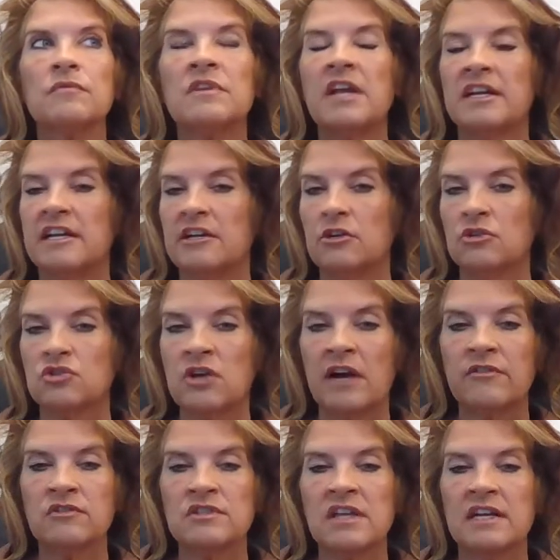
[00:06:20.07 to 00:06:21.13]
taking your
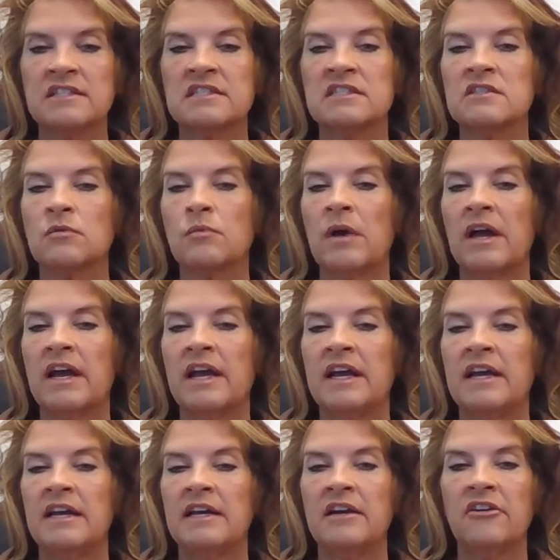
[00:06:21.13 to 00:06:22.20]
driver's license
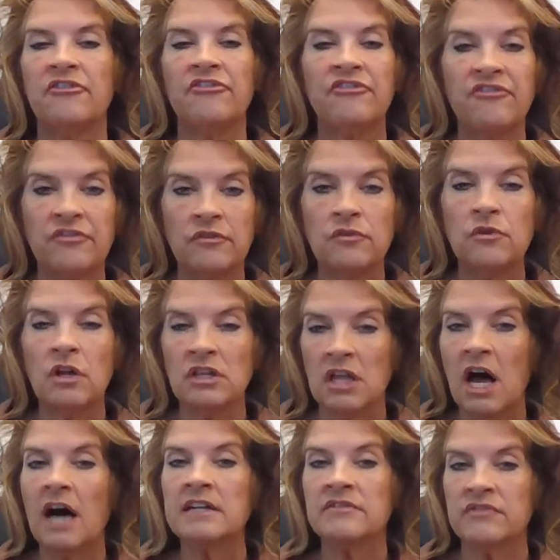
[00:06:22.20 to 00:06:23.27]
away. A
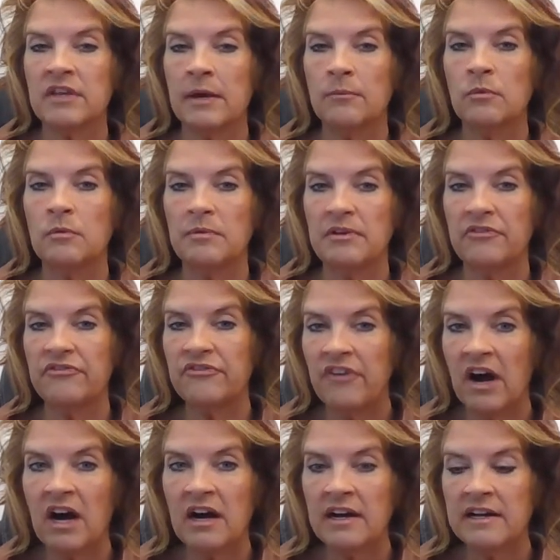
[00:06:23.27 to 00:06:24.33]
lot of them will be
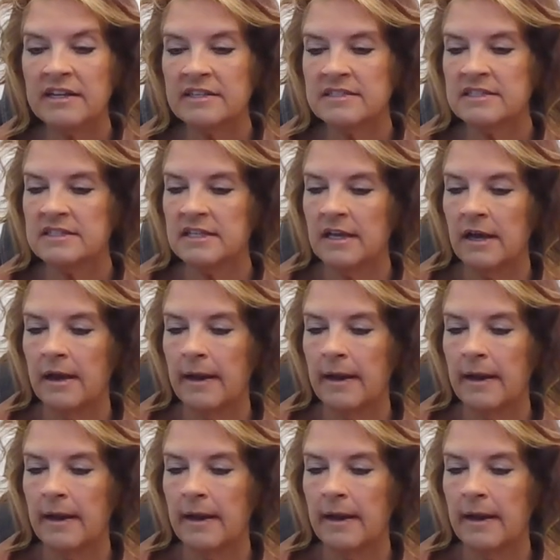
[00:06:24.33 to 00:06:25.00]
fines,